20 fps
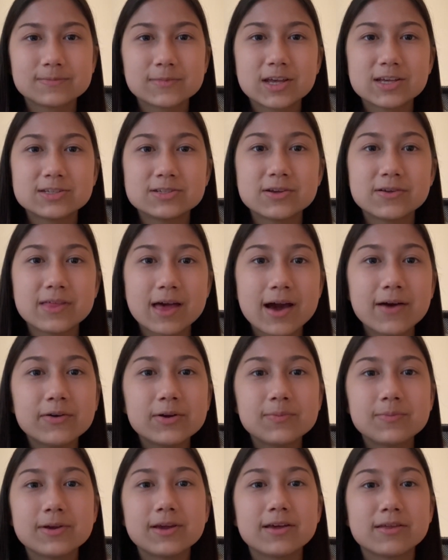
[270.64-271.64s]
So that
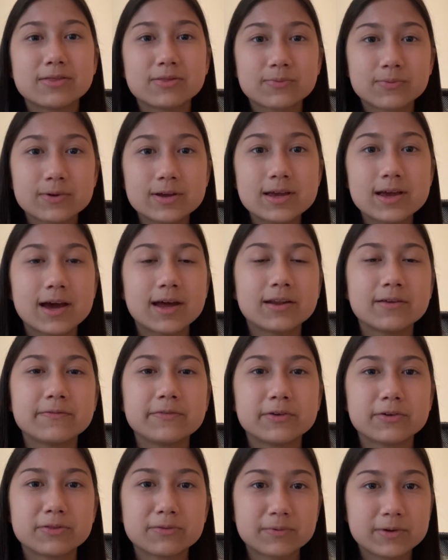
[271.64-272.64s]
would be $3 out of
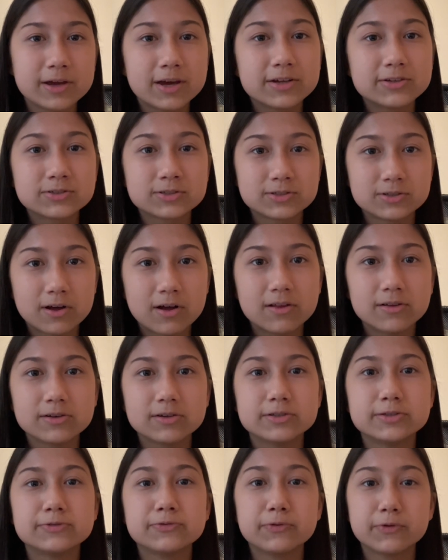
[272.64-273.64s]
your
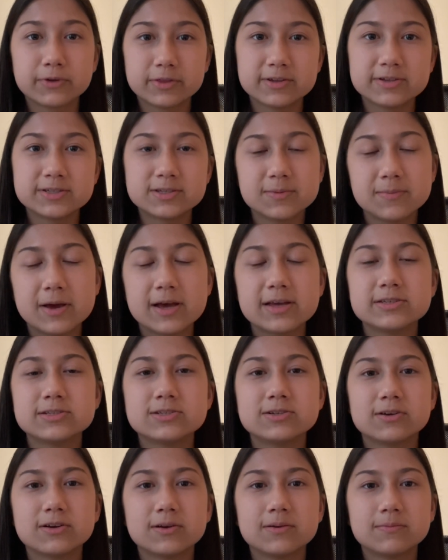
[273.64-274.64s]
$300 for the
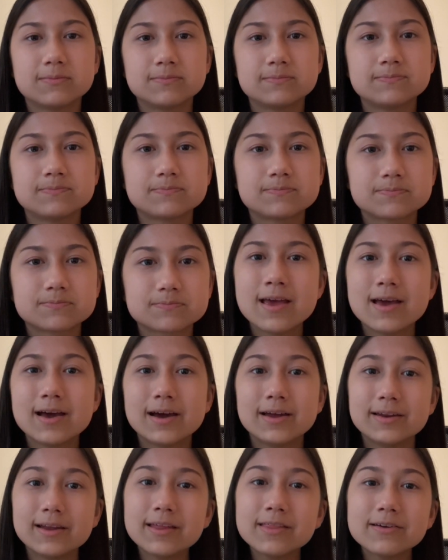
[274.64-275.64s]
semester.
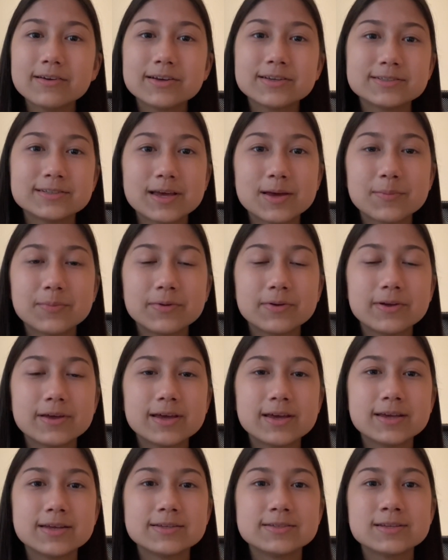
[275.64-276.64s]
Another example
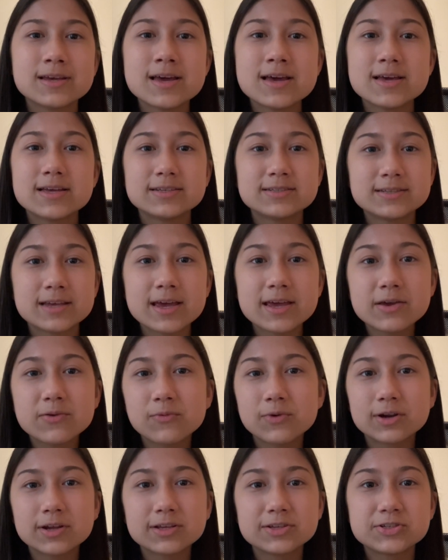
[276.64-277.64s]
is, say you
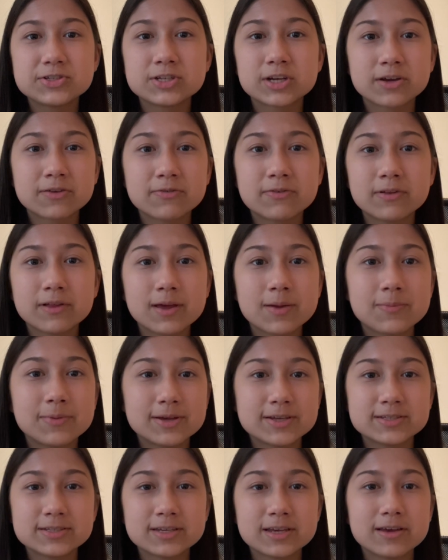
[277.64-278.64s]
wanted Chick-fil-A
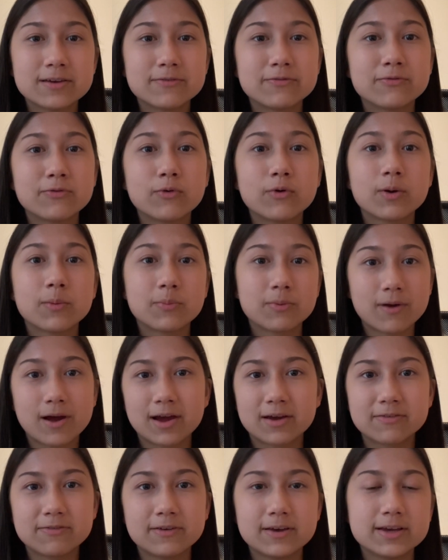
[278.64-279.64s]
biscuit for
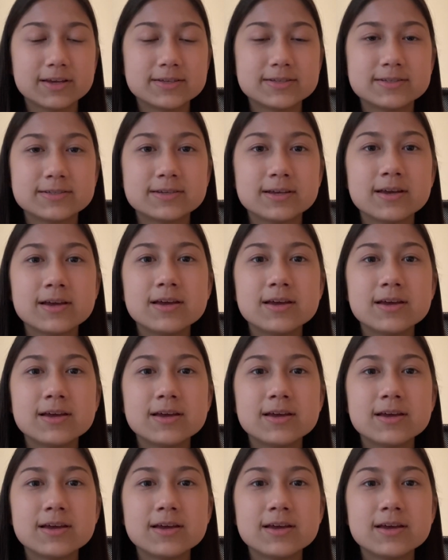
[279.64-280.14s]
breakfast.